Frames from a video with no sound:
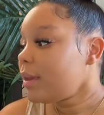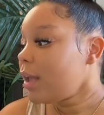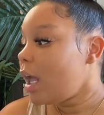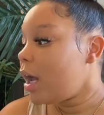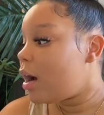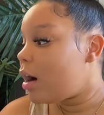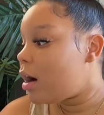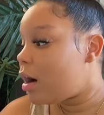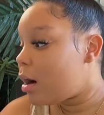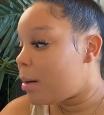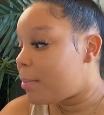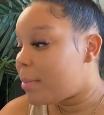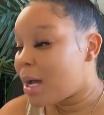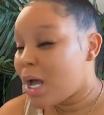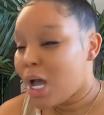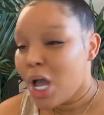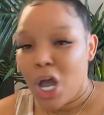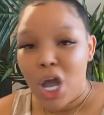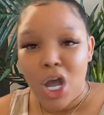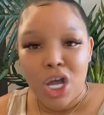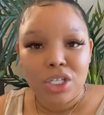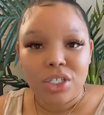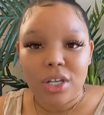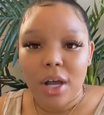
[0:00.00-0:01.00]
So
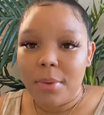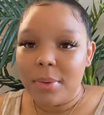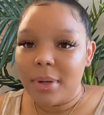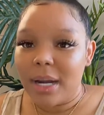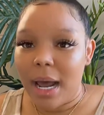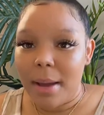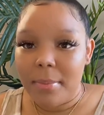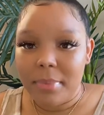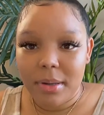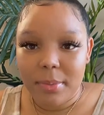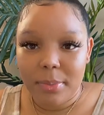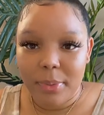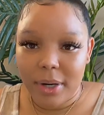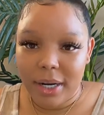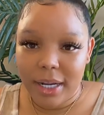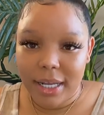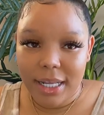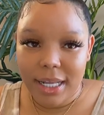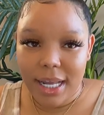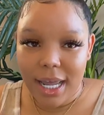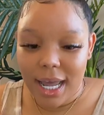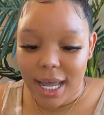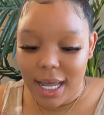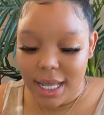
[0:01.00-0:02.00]
I would not be
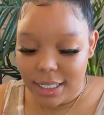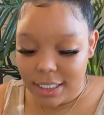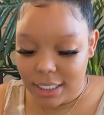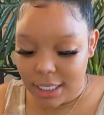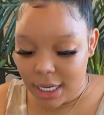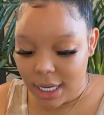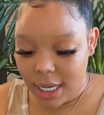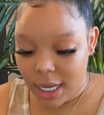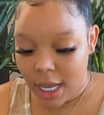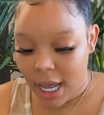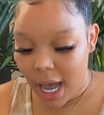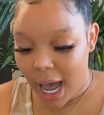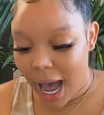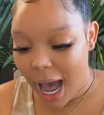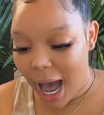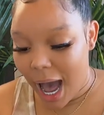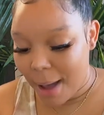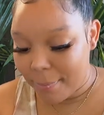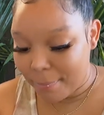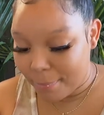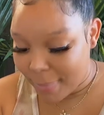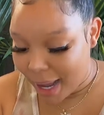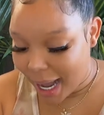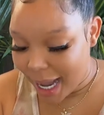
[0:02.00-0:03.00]
bringing that. I
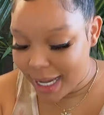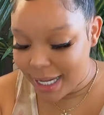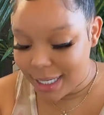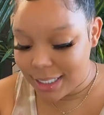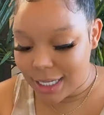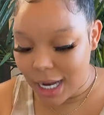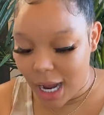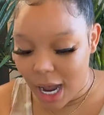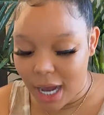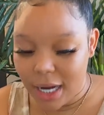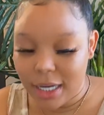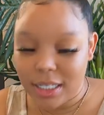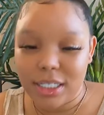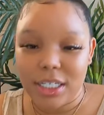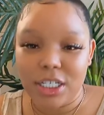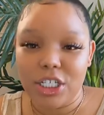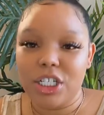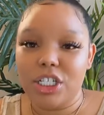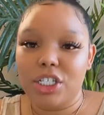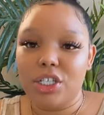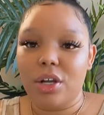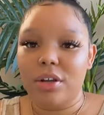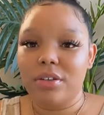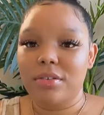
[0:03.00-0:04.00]
might honestly
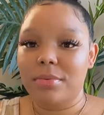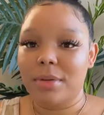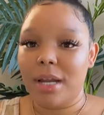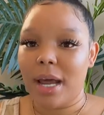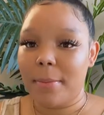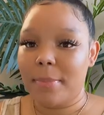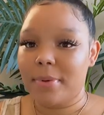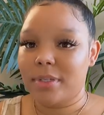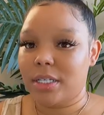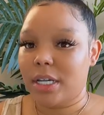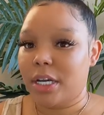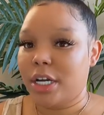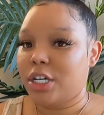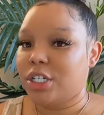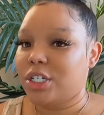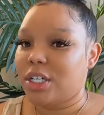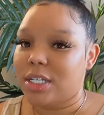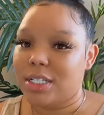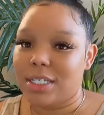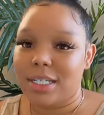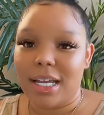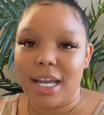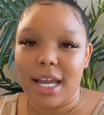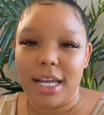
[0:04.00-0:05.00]
just throw some diapers in here
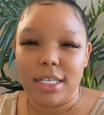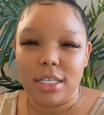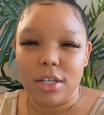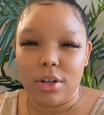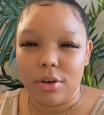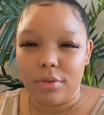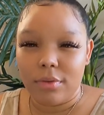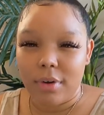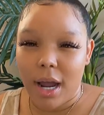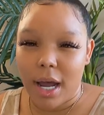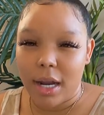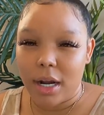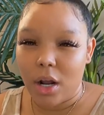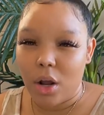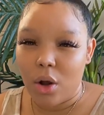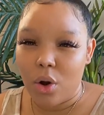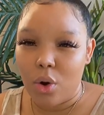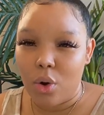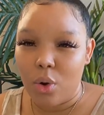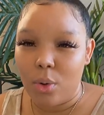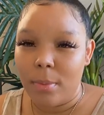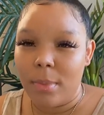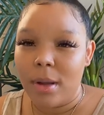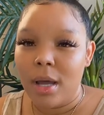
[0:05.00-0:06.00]
just in case on the ride
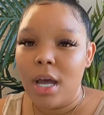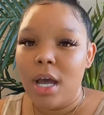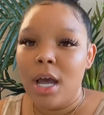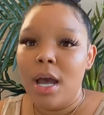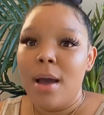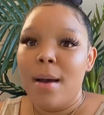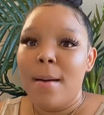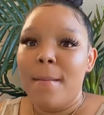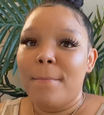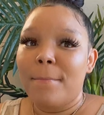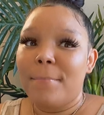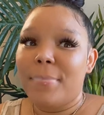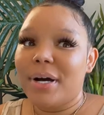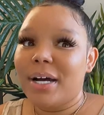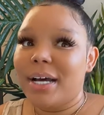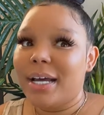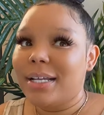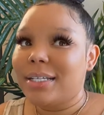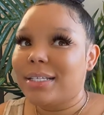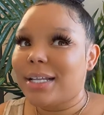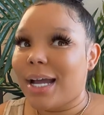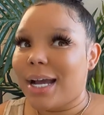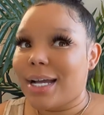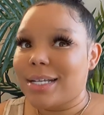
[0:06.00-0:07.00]
home.
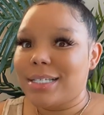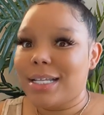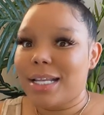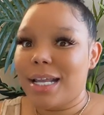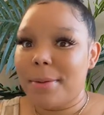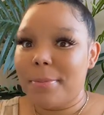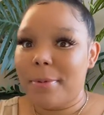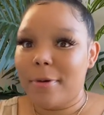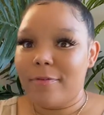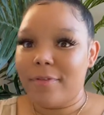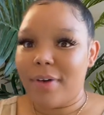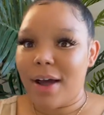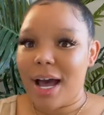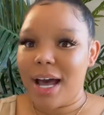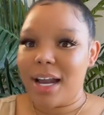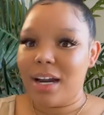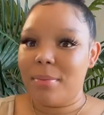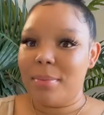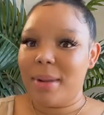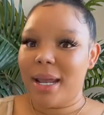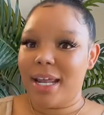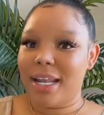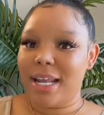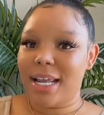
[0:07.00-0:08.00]
But like I said, they provide
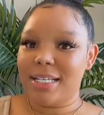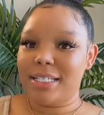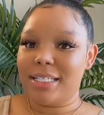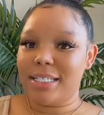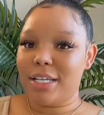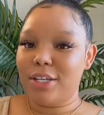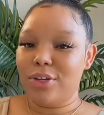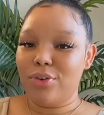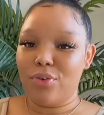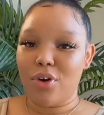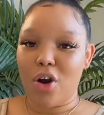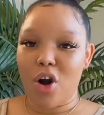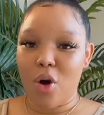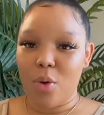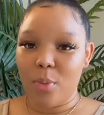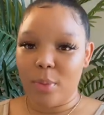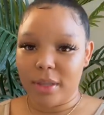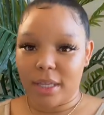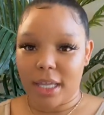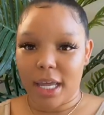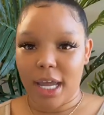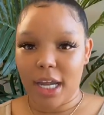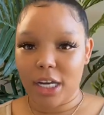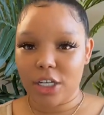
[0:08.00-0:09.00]
them and they send you home
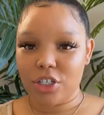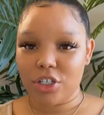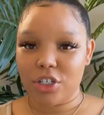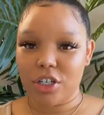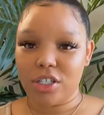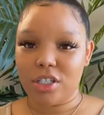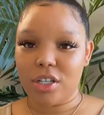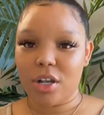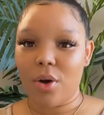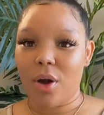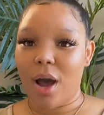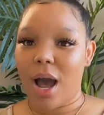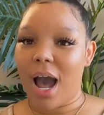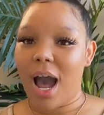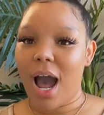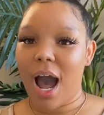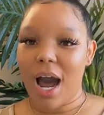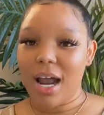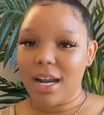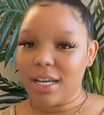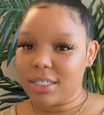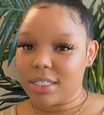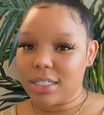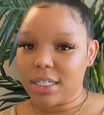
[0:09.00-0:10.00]
with extra. So I
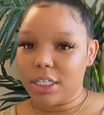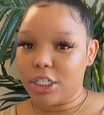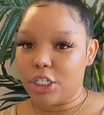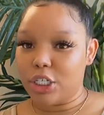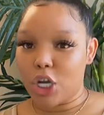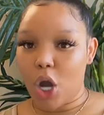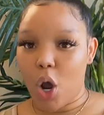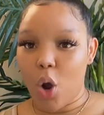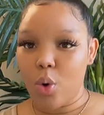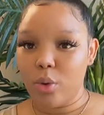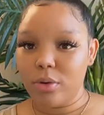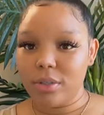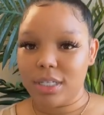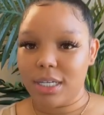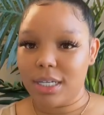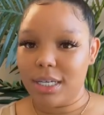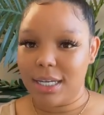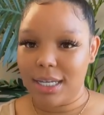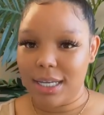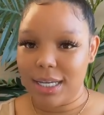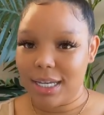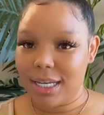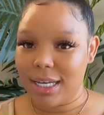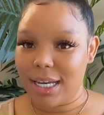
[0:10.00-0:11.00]
honestly don't
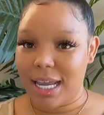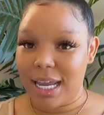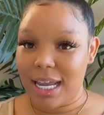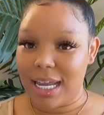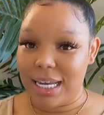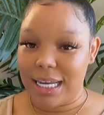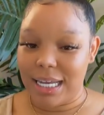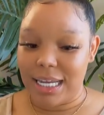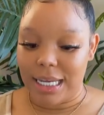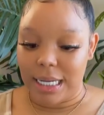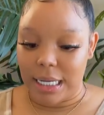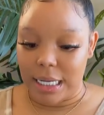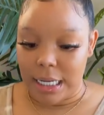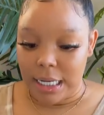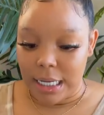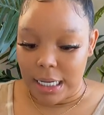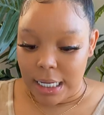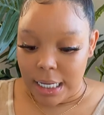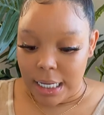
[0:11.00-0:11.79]
need any